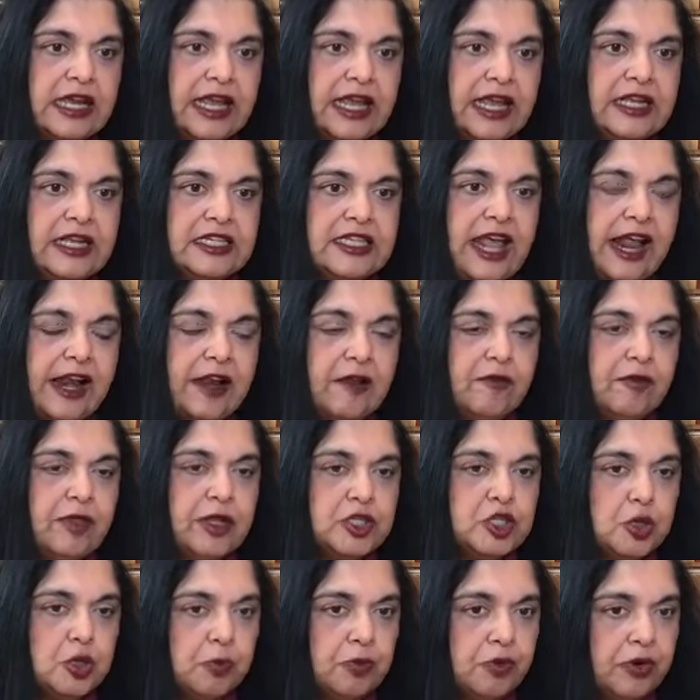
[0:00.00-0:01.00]
is that if the
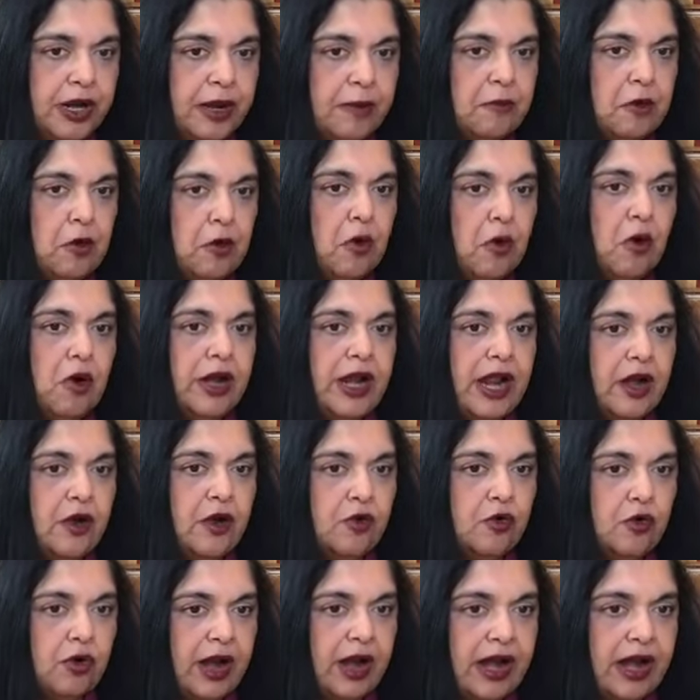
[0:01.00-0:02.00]
Supreme Court
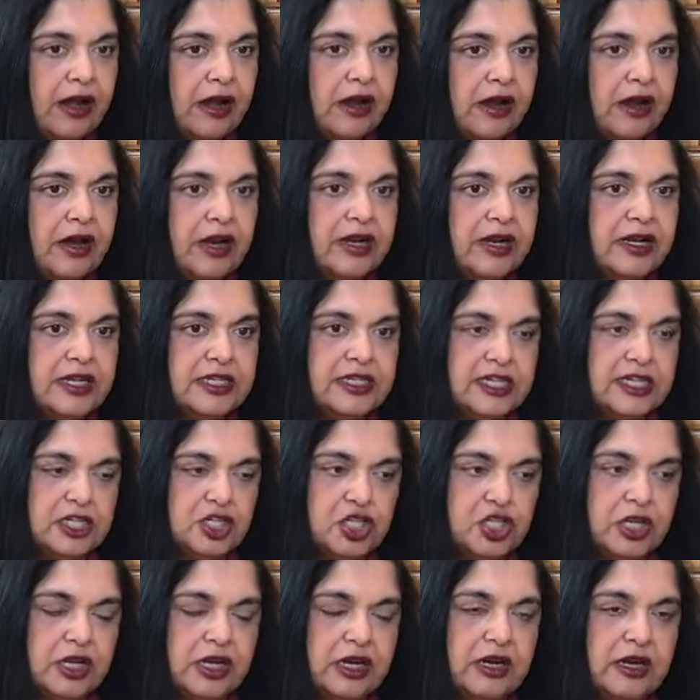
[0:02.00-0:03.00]
had rendered a
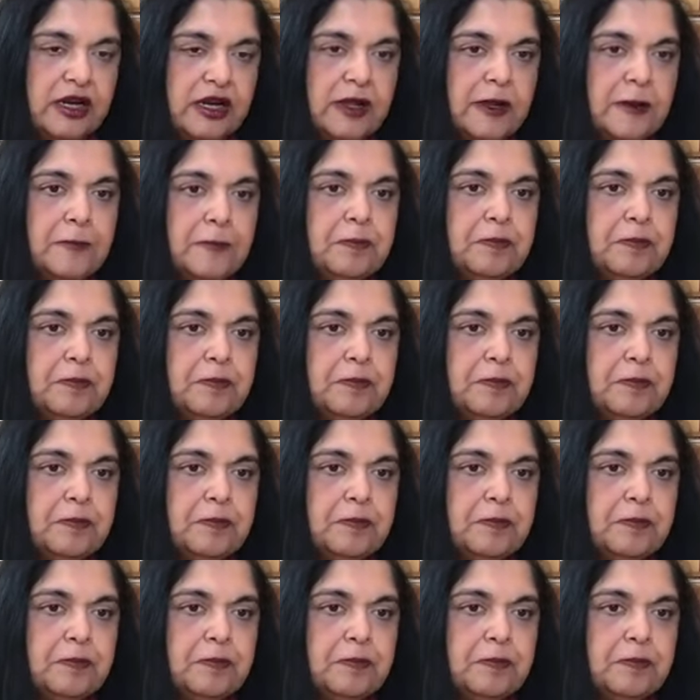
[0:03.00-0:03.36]
decision